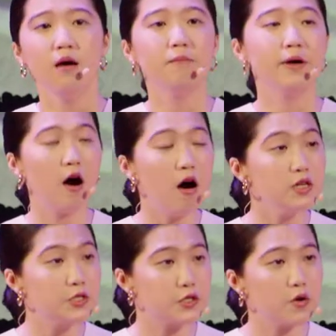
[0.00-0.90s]
But
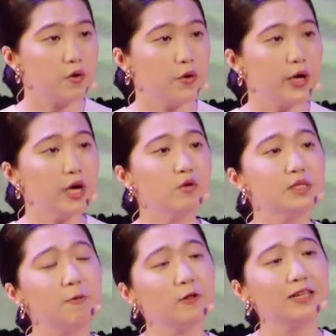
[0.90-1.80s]
also, it
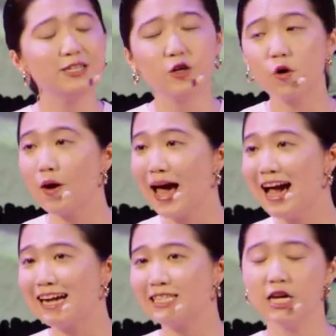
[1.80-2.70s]
was political
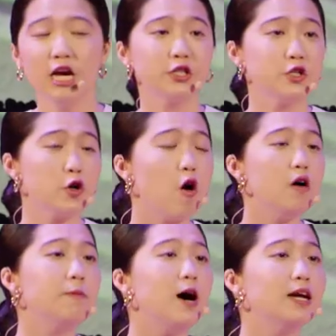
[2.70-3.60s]
act to call
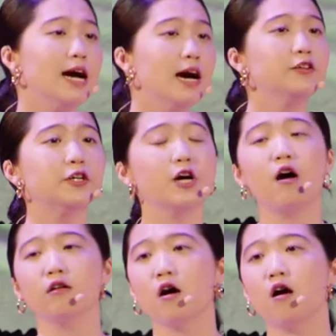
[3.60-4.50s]
upon other
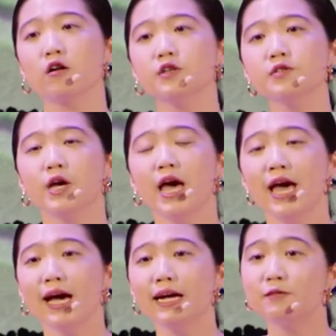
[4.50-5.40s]
Hong Kongers,
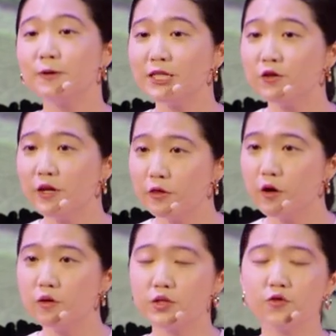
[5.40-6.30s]
especially
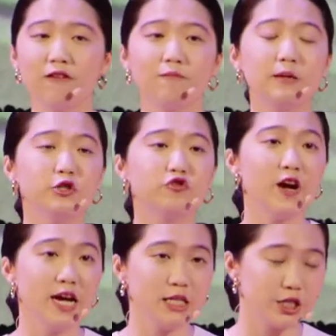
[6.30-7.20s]
those who have been
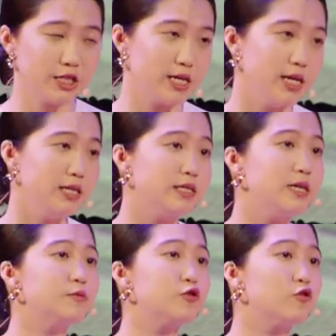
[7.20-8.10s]
drenched in the
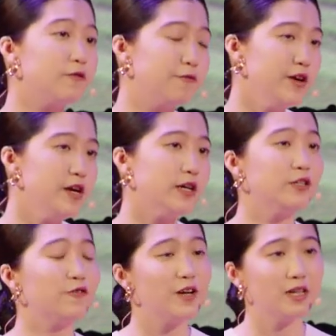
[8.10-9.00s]
same sort of fear
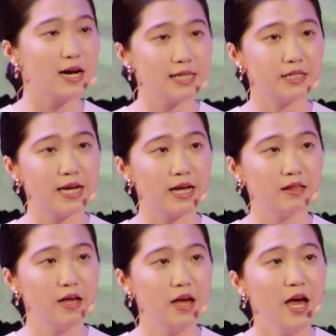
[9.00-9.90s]
to realize
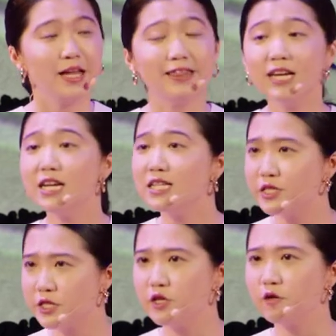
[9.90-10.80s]
that they can
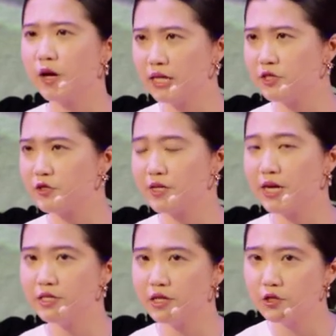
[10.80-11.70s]
still
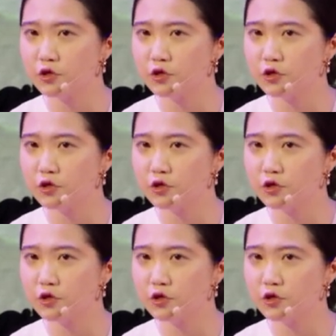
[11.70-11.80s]
exercise a